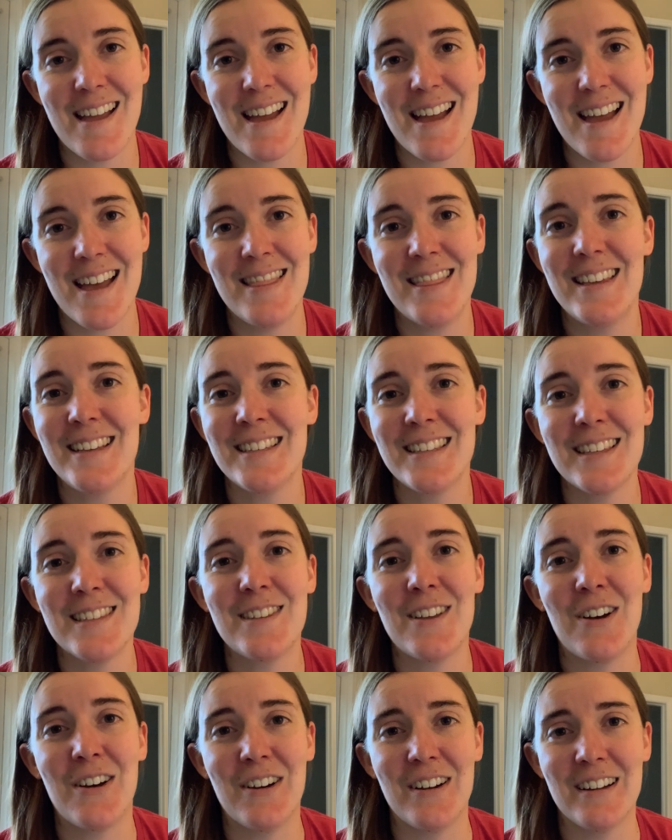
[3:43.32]
And this
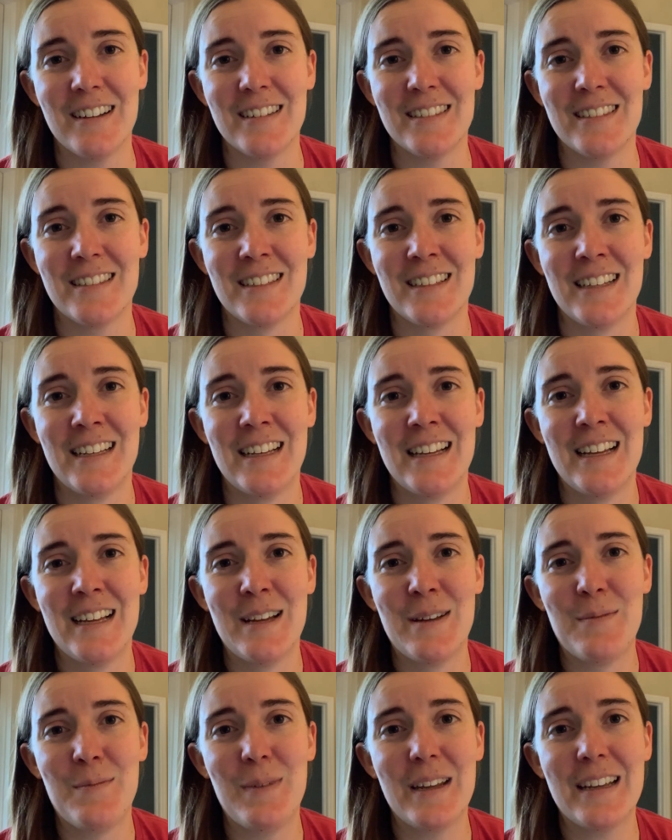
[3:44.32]
is hard
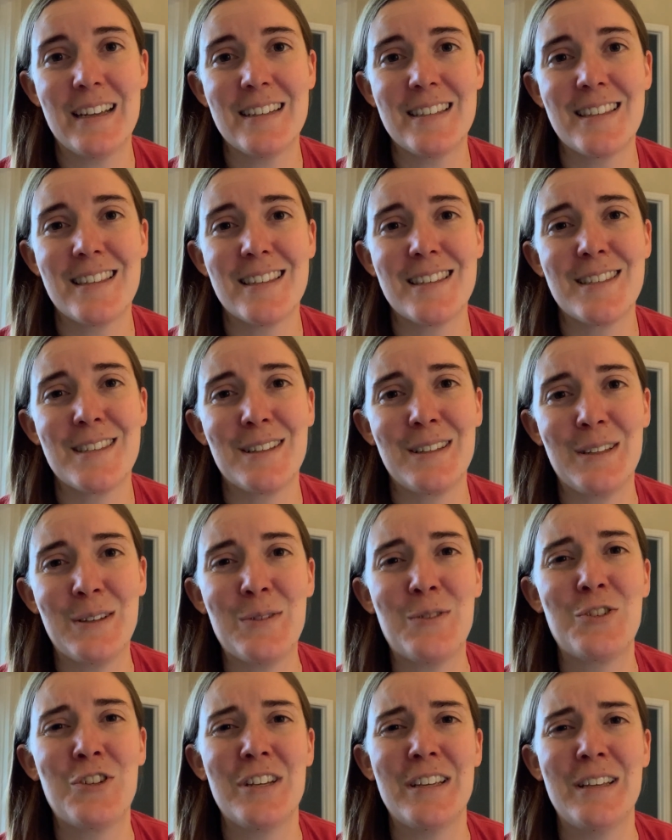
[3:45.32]
because the
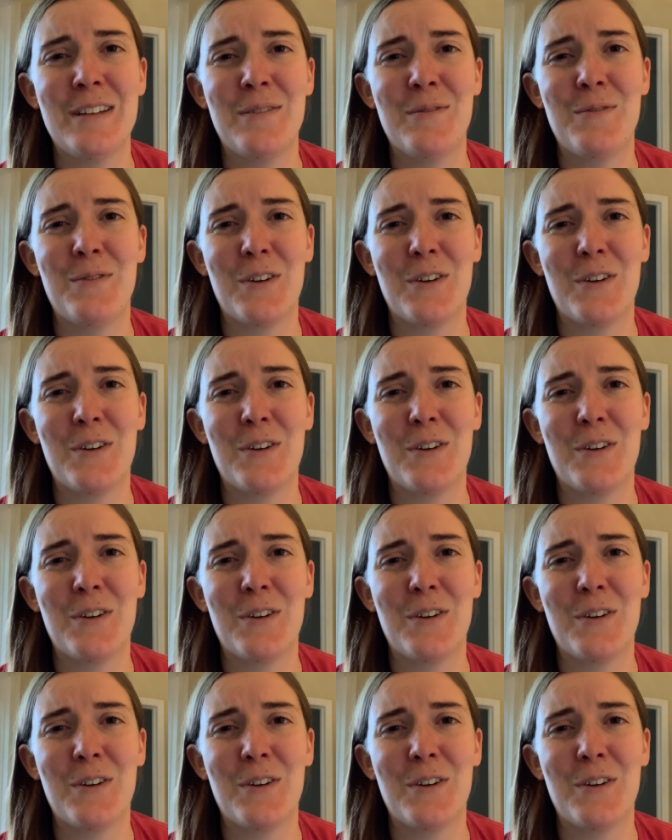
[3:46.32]
solution